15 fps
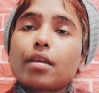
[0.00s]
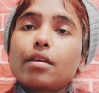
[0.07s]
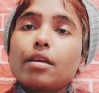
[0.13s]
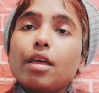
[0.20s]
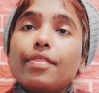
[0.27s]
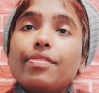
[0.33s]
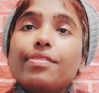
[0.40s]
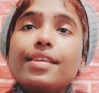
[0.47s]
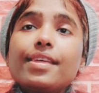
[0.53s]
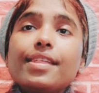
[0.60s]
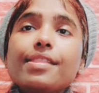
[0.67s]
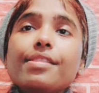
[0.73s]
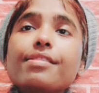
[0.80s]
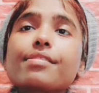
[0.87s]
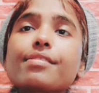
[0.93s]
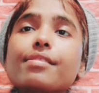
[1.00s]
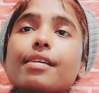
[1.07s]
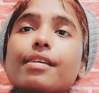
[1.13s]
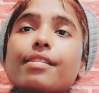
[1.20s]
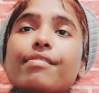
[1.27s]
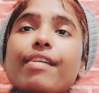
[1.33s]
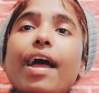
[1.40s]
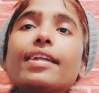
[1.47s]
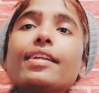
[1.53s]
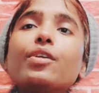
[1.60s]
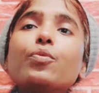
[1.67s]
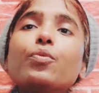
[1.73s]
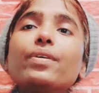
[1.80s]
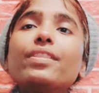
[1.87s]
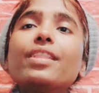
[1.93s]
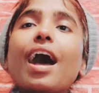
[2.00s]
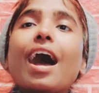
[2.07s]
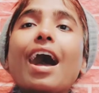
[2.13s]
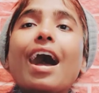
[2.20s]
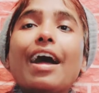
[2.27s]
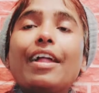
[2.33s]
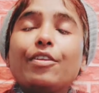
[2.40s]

This started with Ahar.